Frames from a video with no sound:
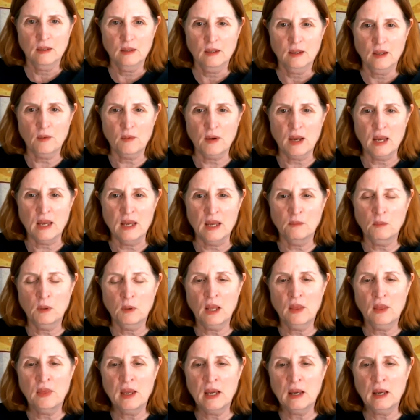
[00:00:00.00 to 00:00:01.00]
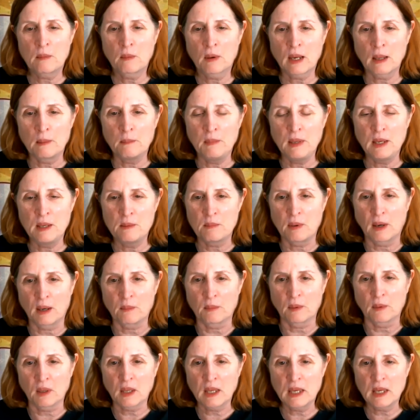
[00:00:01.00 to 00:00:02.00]
Okay, and what I mean by
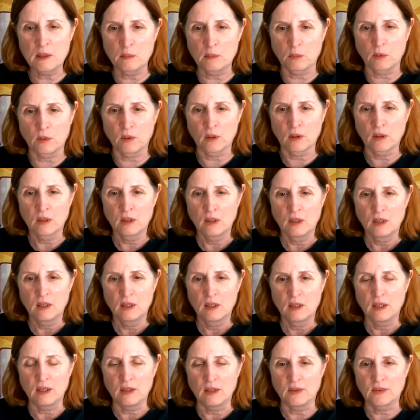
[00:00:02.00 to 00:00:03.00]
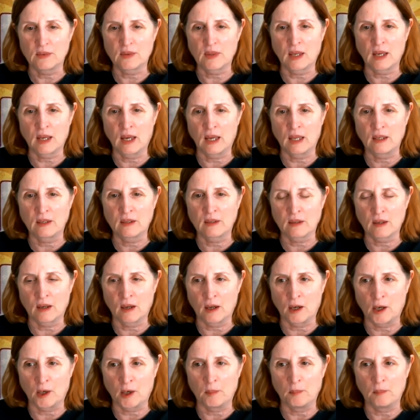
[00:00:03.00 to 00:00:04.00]
relatable is that
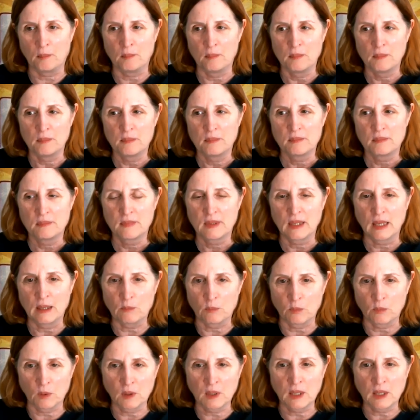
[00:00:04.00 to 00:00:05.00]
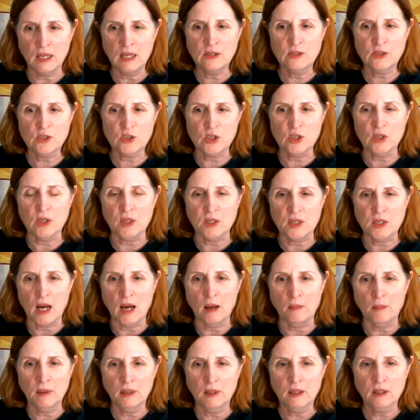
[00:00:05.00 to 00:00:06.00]
it relates to the
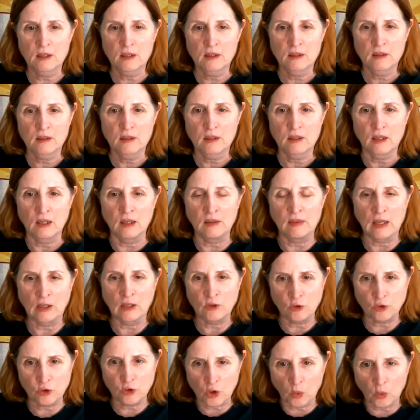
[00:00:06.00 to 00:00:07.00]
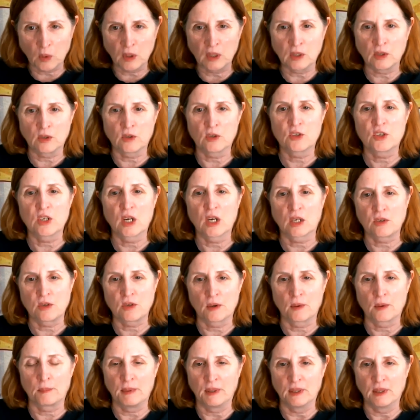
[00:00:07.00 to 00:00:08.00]
topic and that you don't interject
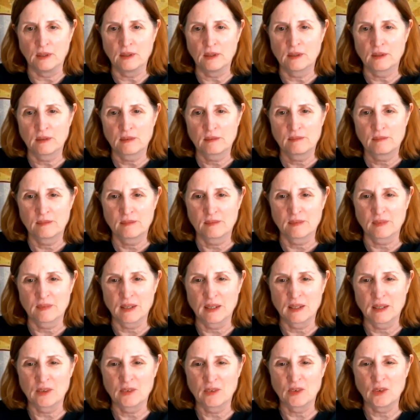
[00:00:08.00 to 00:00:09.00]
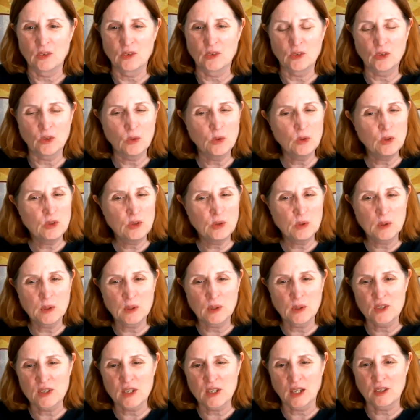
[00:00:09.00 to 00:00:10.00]
your opinion. Okay? Because as soon as you
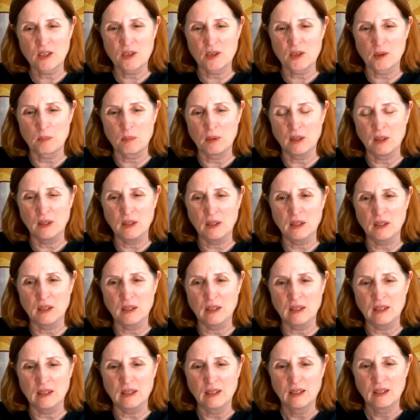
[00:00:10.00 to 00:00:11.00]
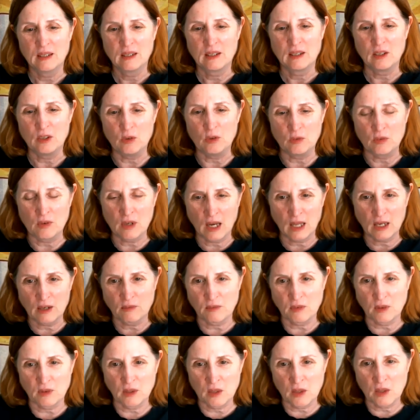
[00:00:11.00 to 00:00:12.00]
interject your opinion, you've kind of
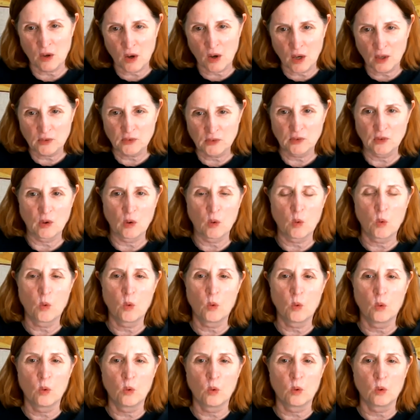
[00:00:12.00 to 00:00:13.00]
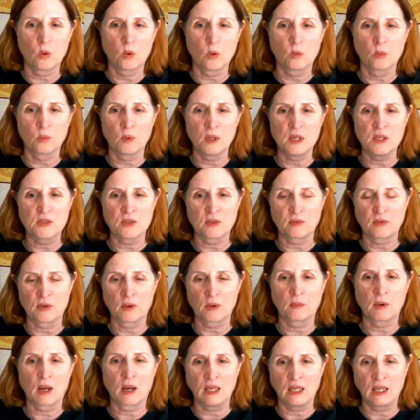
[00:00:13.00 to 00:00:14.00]
lost the whole reason
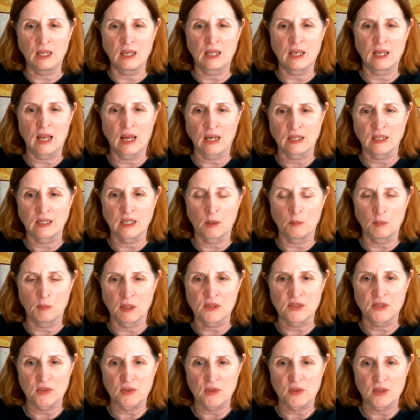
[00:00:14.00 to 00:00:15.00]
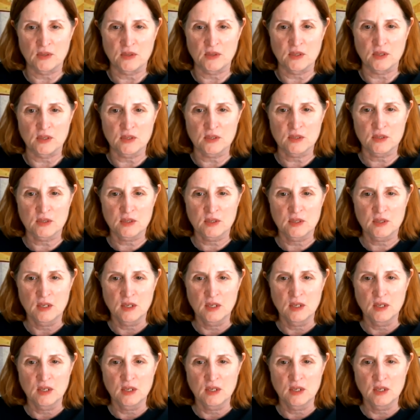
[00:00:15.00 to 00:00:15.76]
for writing an academic synthesis.